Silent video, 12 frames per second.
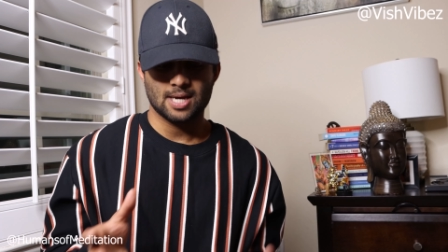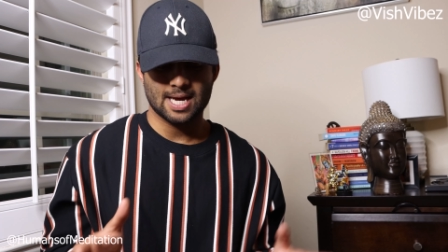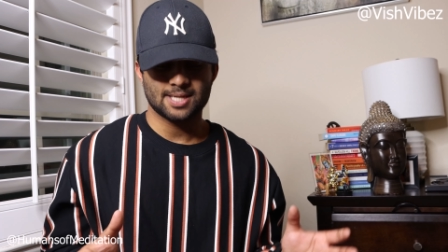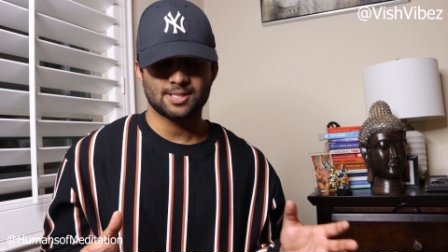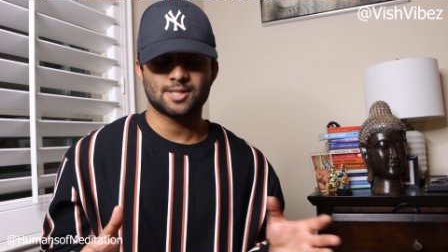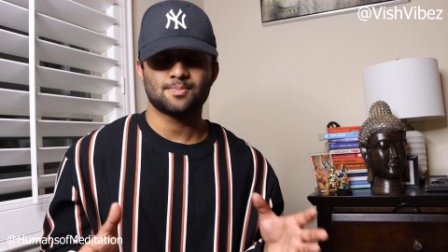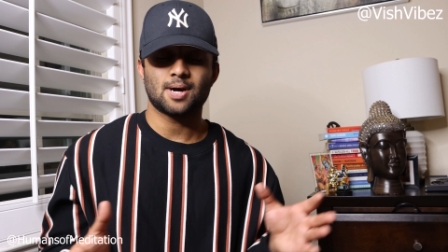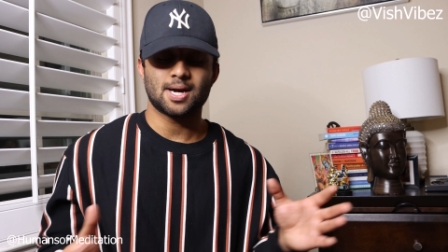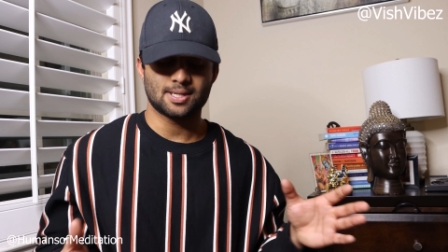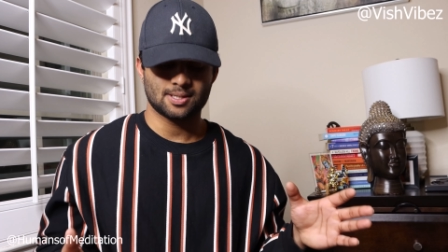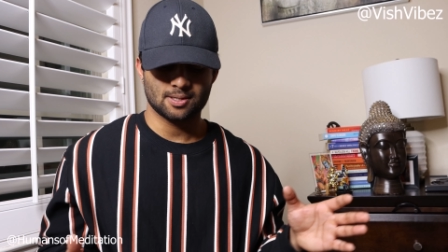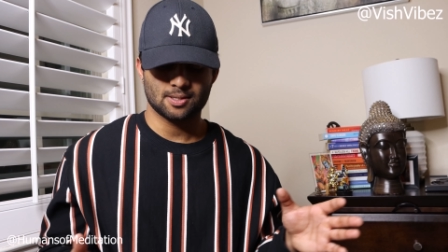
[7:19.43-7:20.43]
as the
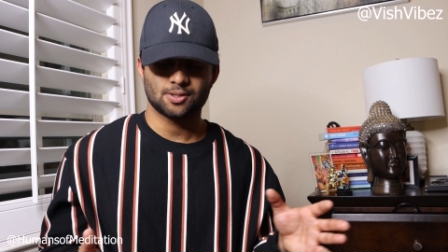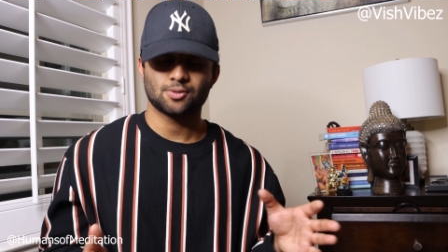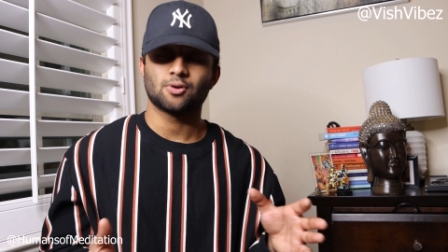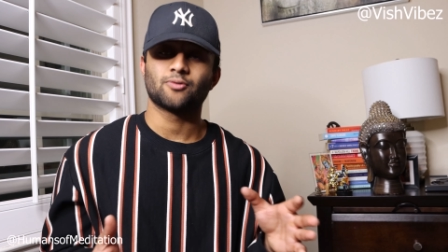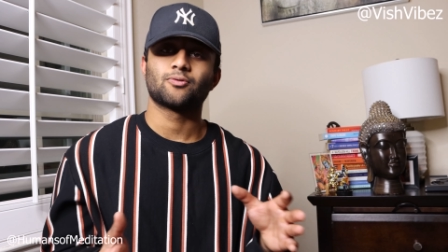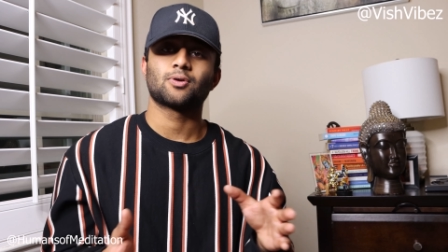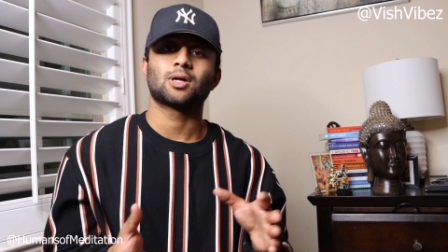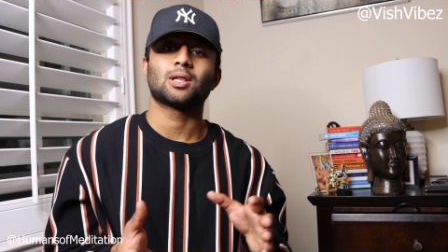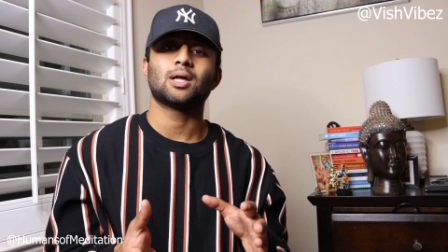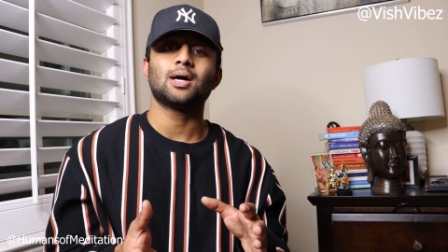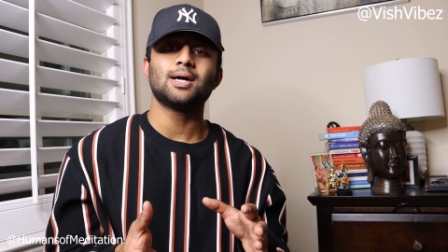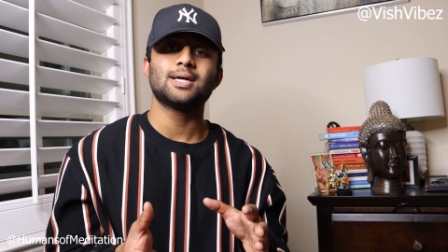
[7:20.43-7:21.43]
spine sort of
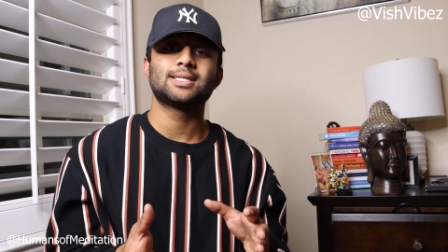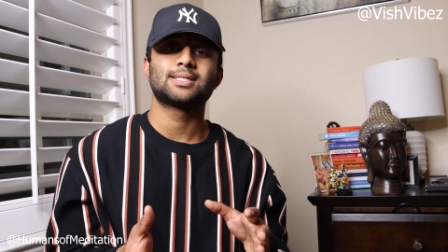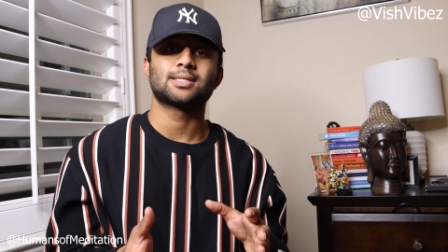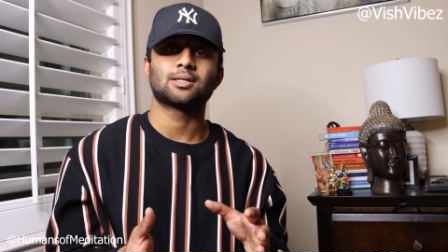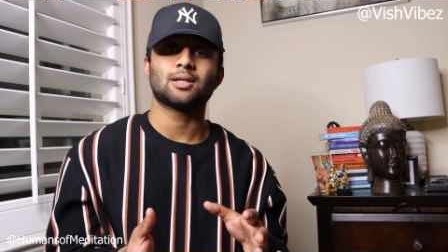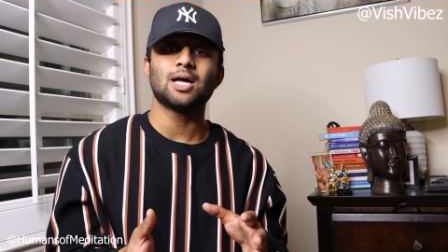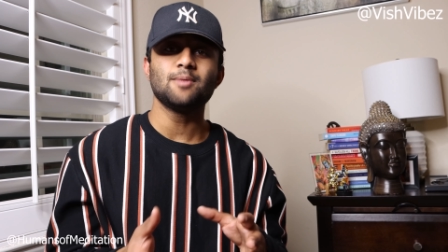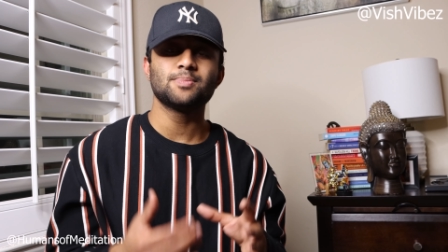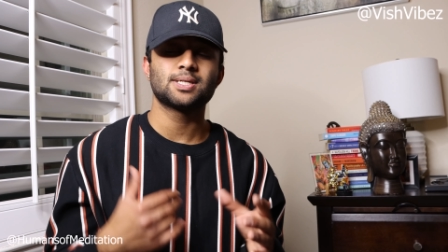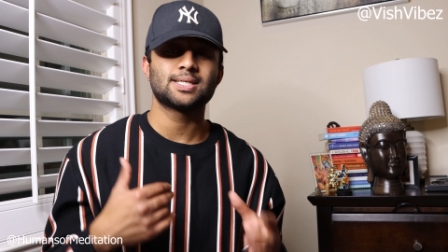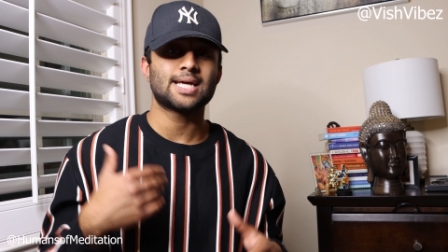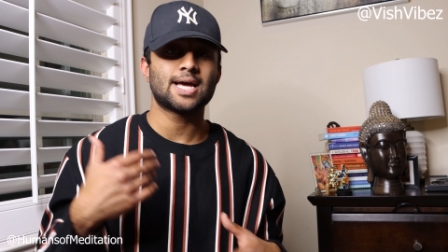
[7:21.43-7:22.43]
collides and
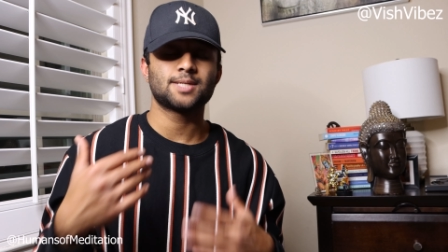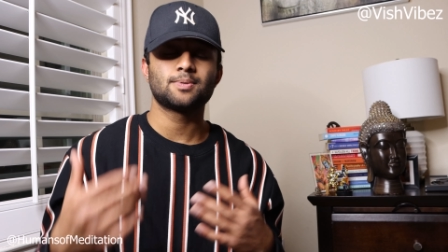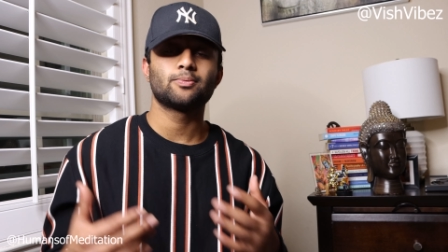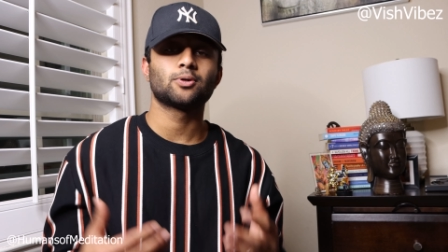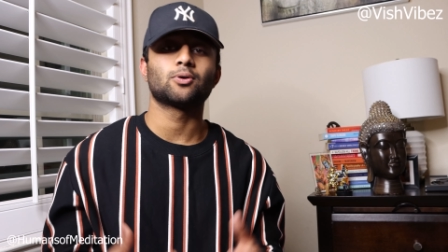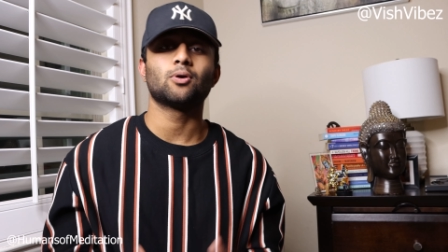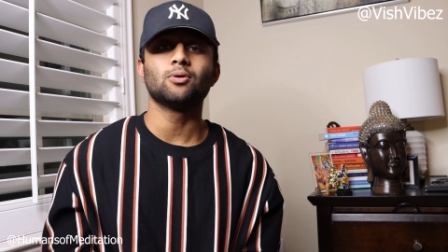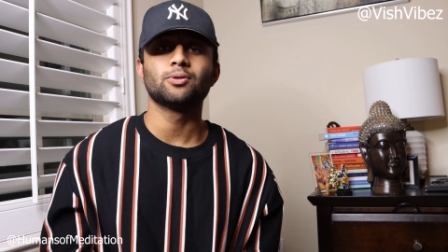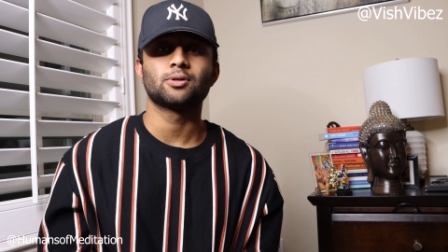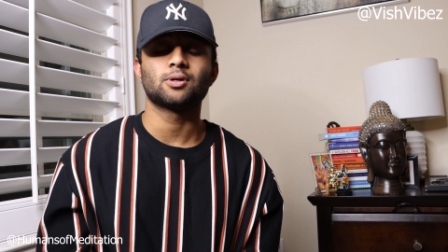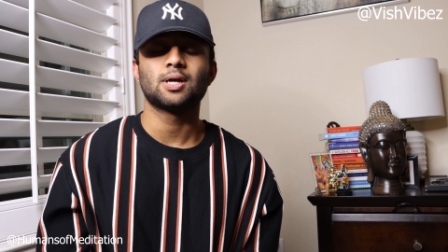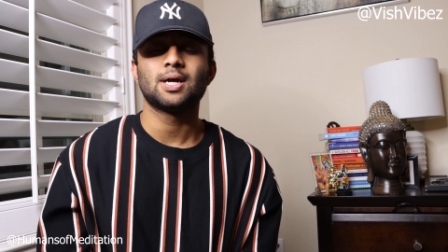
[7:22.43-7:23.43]
collapses as people grow
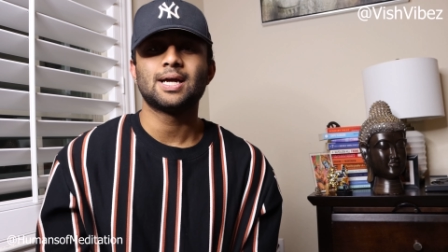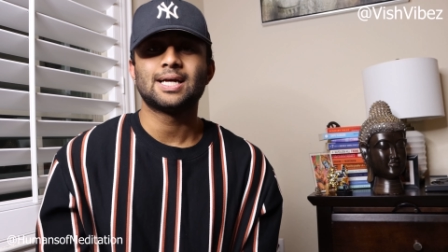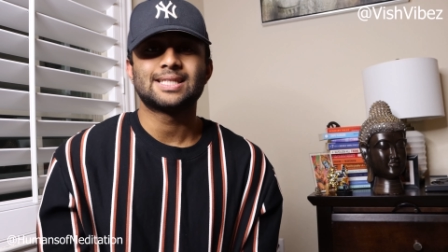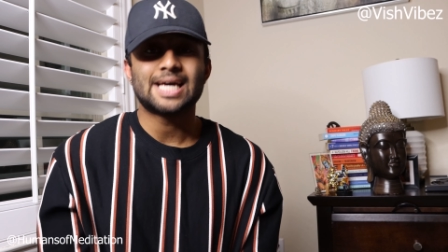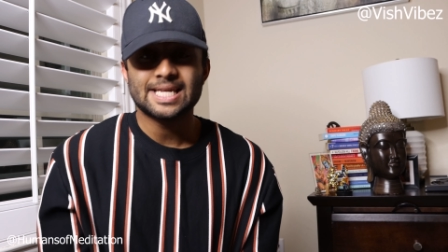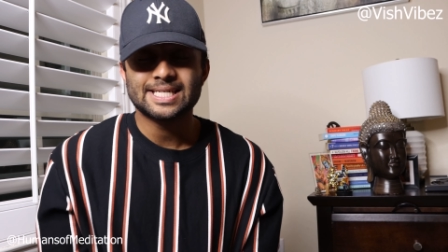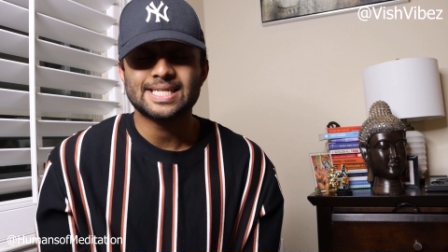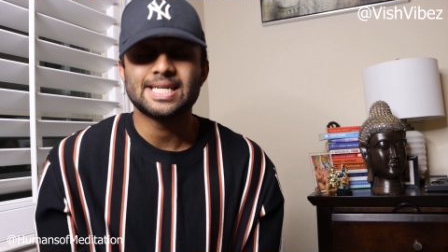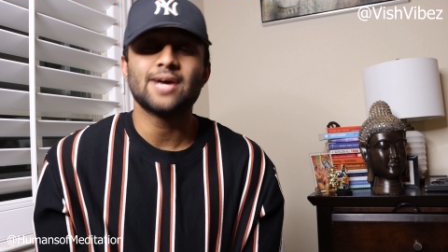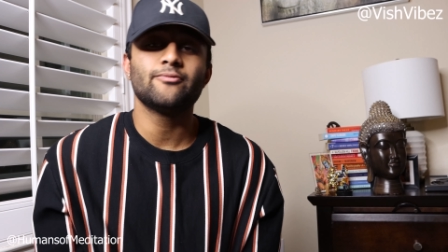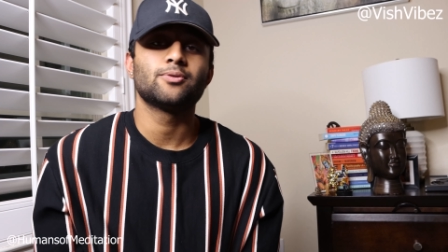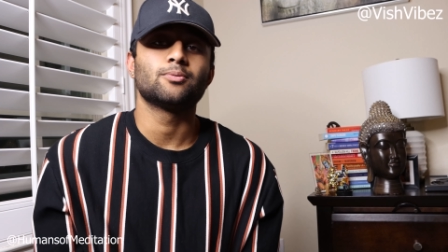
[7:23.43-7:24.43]
older, that is
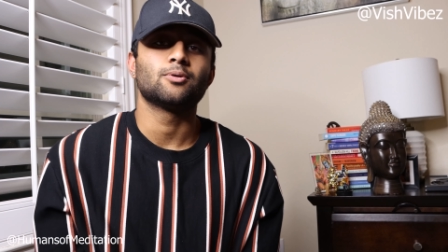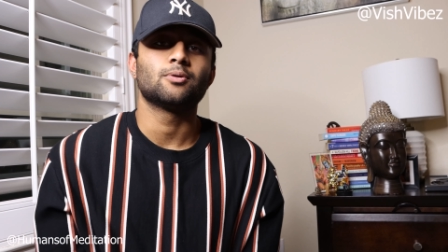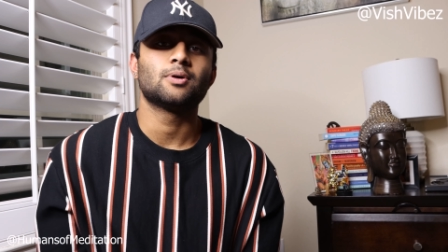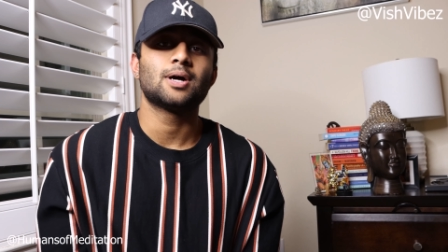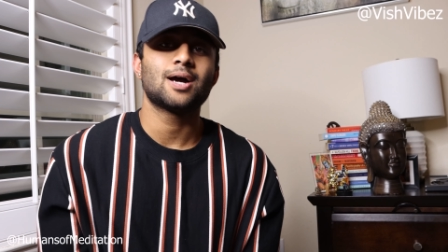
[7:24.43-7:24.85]
inevitable.